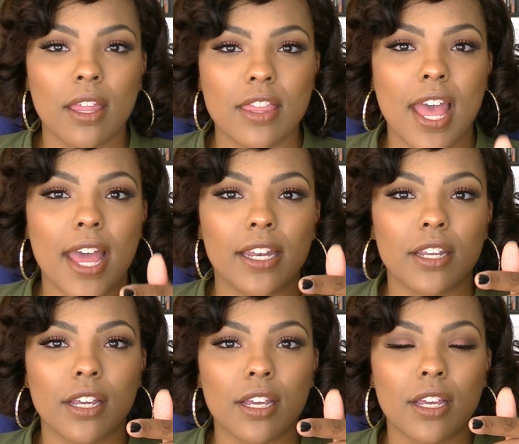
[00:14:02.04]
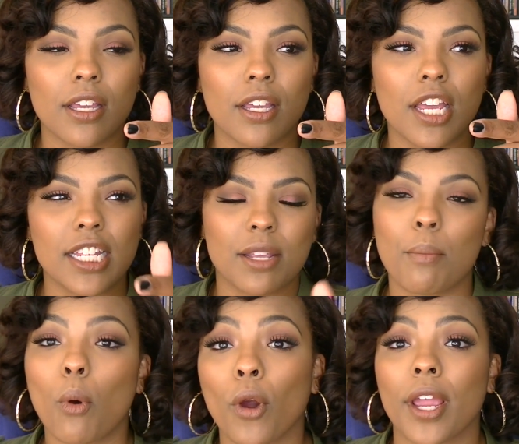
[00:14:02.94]
that is
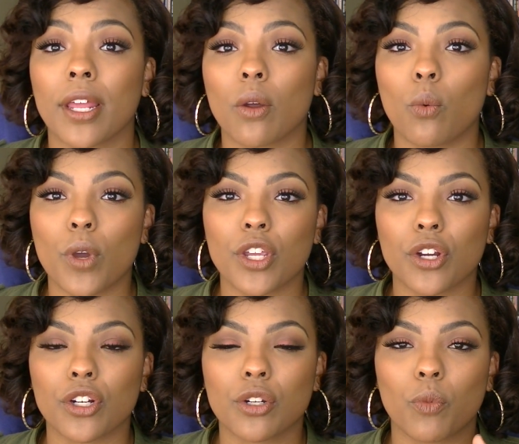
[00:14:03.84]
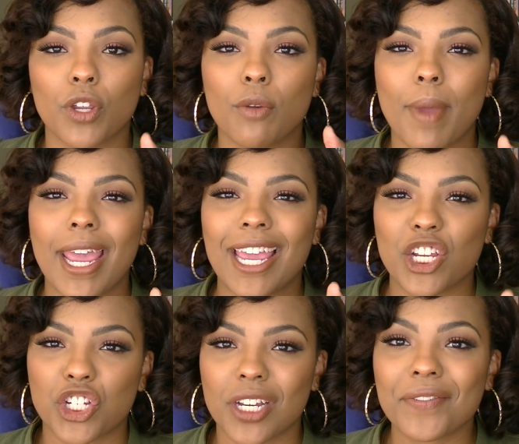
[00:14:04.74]
important when you're making
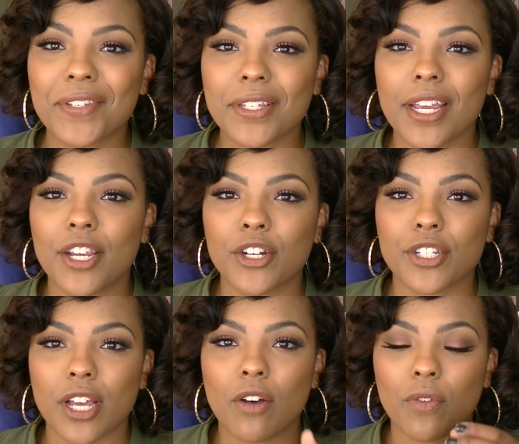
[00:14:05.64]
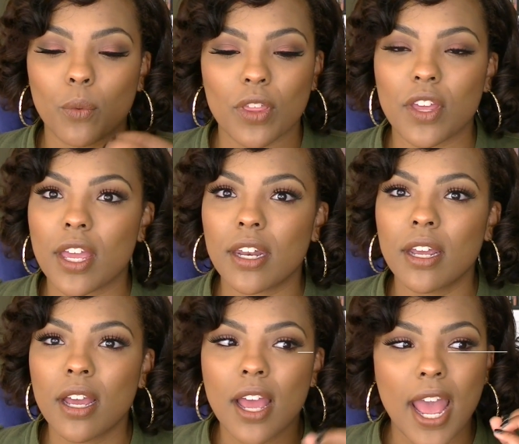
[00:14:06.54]
shifts in yourself within
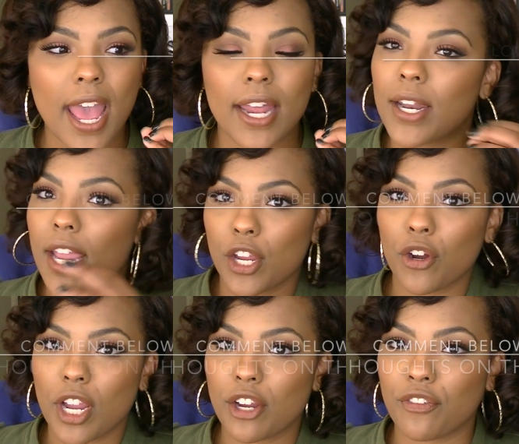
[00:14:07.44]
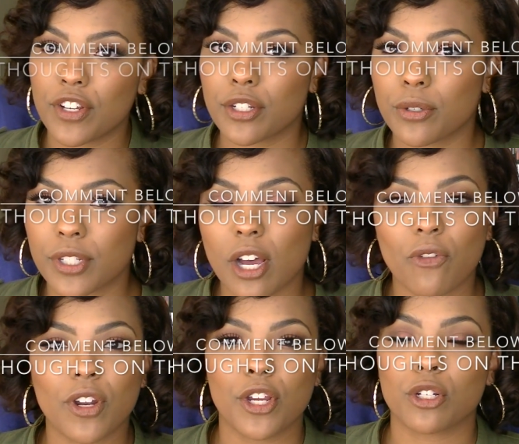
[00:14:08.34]
and in your physical
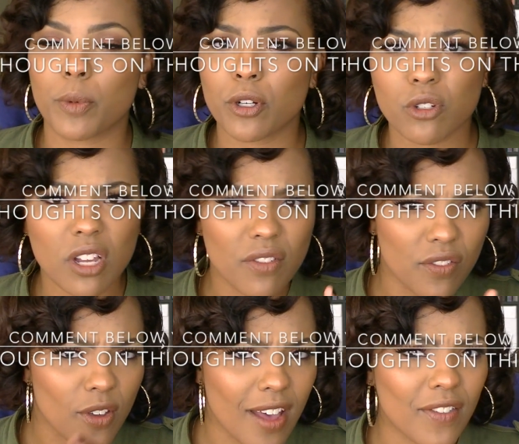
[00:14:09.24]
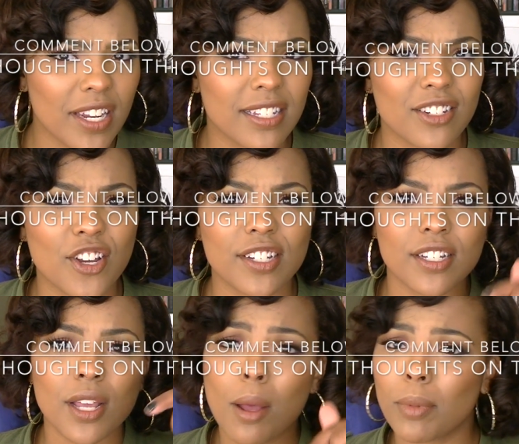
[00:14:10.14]
self and in your spiritual self, if you have any
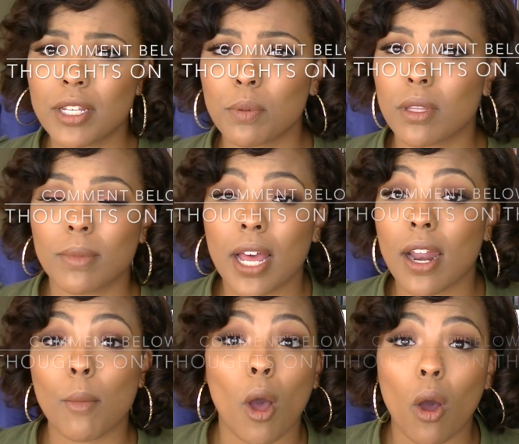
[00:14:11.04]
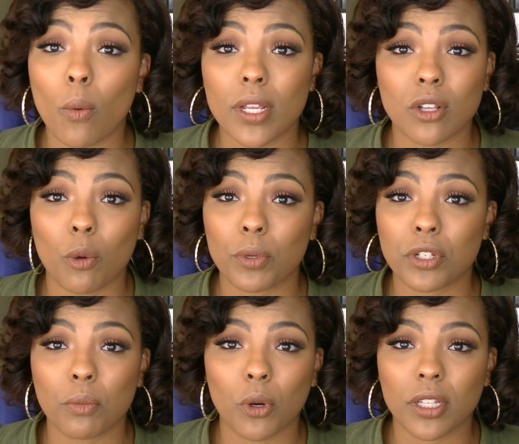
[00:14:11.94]
suggestions, please put them down. I'm always open
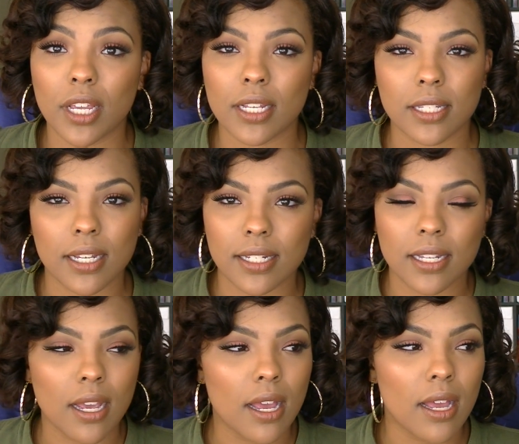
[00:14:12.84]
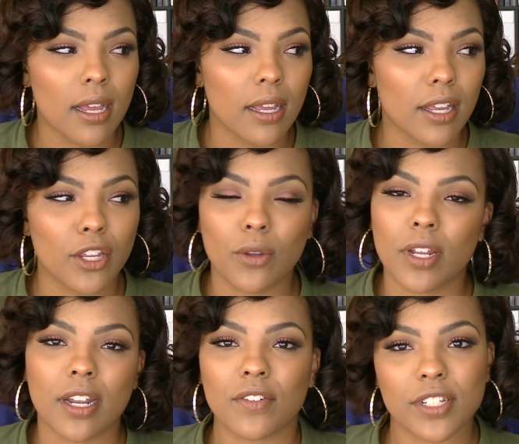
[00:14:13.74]
to more things, because you
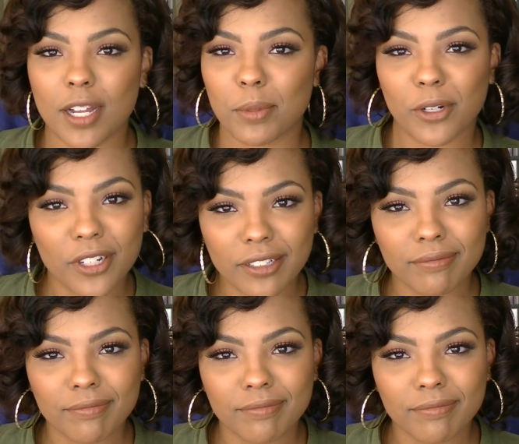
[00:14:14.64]
can never stop learning.